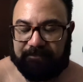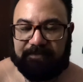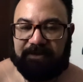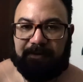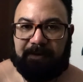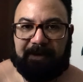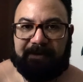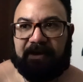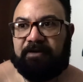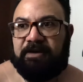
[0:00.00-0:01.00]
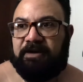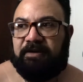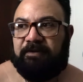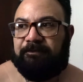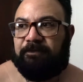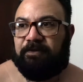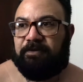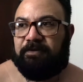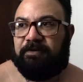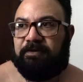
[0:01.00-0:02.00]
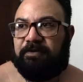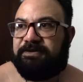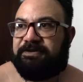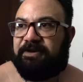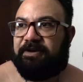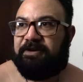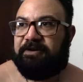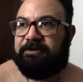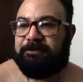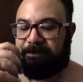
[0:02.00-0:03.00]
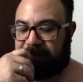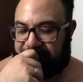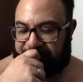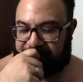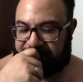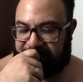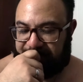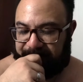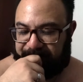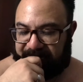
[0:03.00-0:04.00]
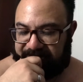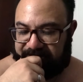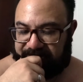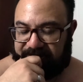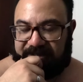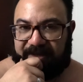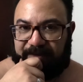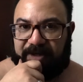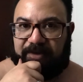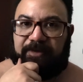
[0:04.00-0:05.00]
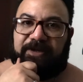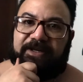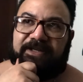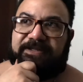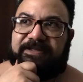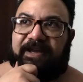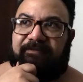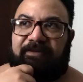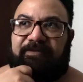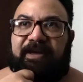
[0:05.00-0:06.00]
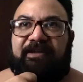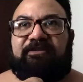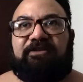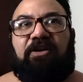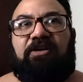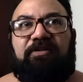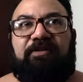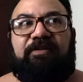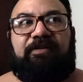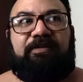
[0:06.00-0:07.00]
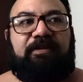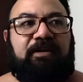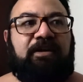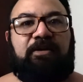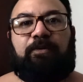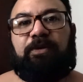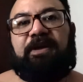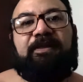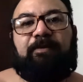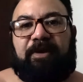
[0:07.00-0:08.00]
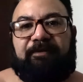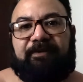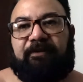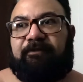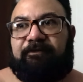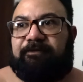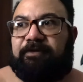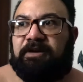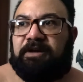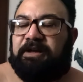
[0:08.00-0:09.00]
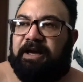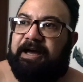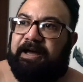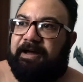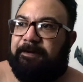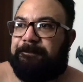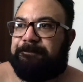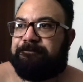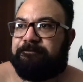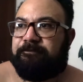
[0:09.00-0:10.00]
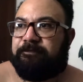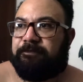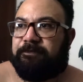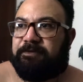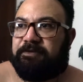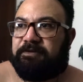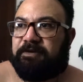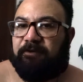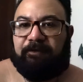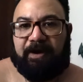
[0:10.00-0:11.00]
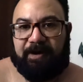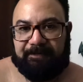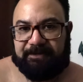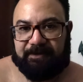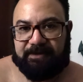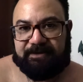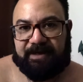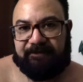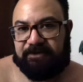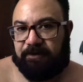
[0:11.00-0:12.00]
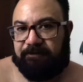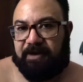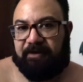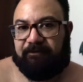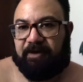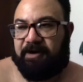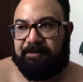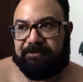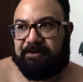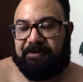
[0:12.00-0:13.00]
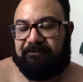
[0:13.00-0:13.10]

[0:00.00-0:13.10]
don't worry about that. Also, she mentioned keeping community safe and that's on the, in the premise of um, firearms are unsafe. So if you have firearms or other